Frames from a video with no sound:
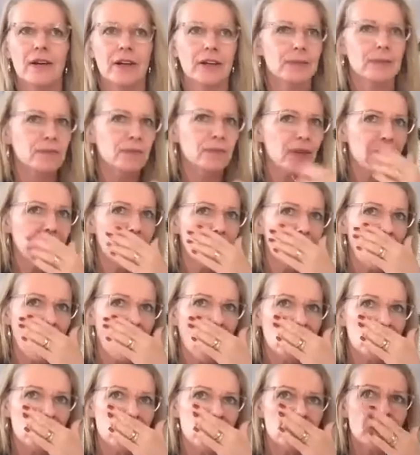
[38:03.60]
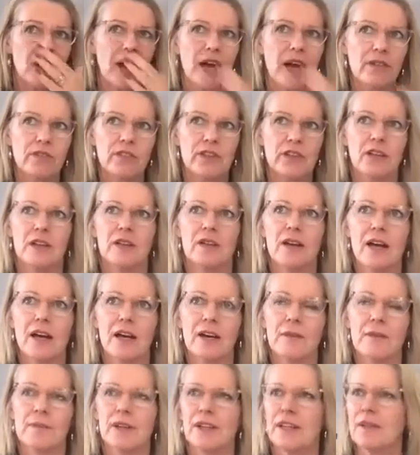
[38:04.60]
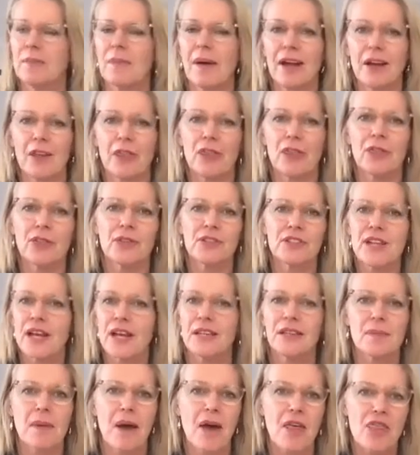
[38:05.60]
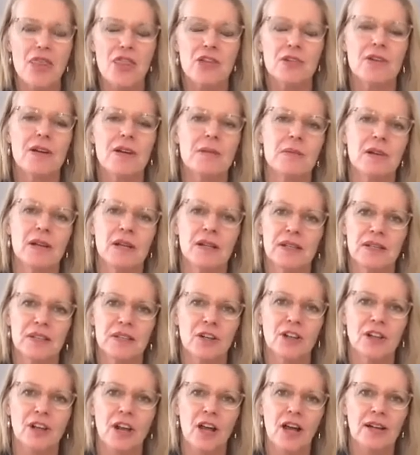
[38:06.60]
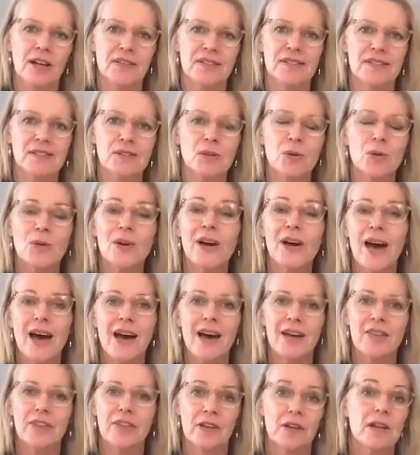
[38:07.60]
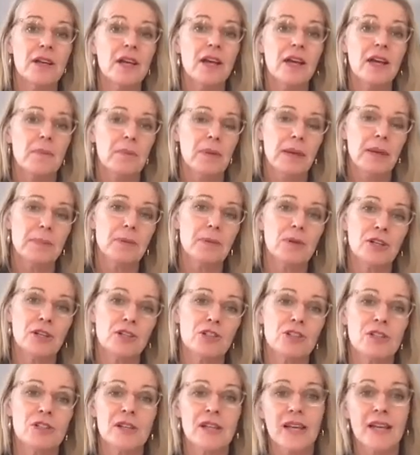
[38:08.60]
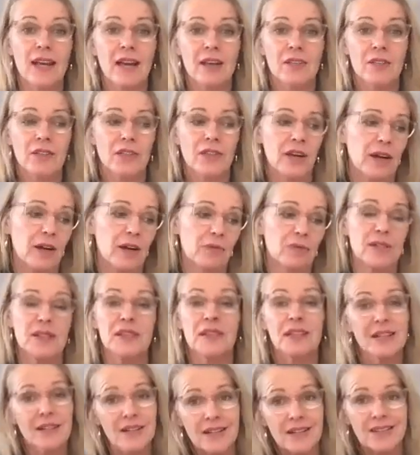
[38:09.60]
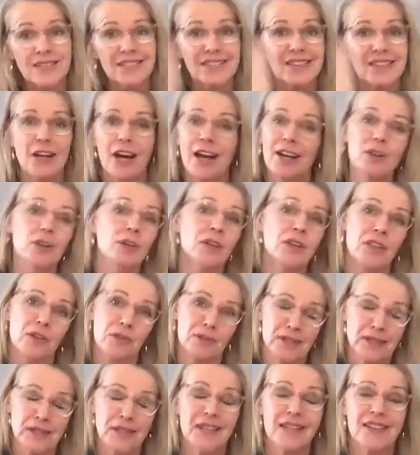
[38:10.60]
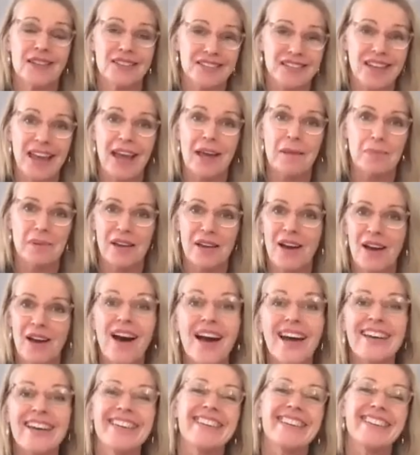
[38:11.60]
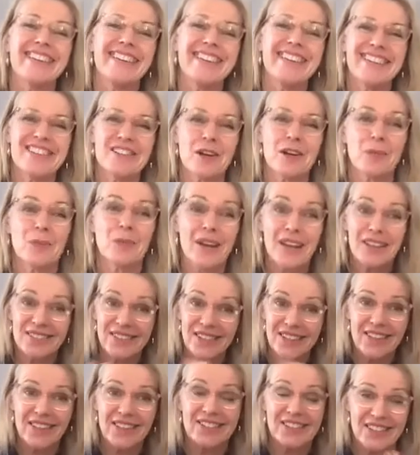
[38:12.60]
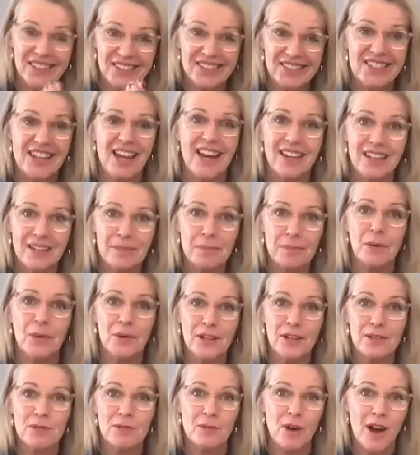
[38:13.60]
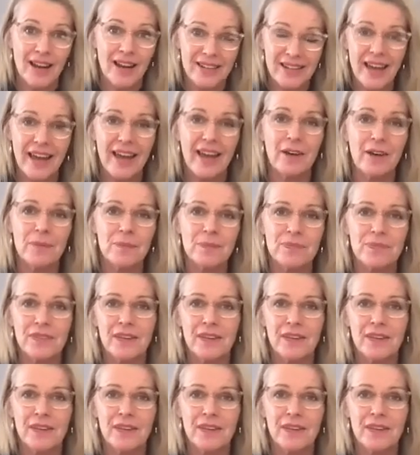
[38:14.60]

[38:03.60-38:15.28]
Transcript: And I do have it takes about 3 minutes, an online scorecard that people can do to get their resilience. I call it the resilience KPI. Where's it? It's their starting point right now.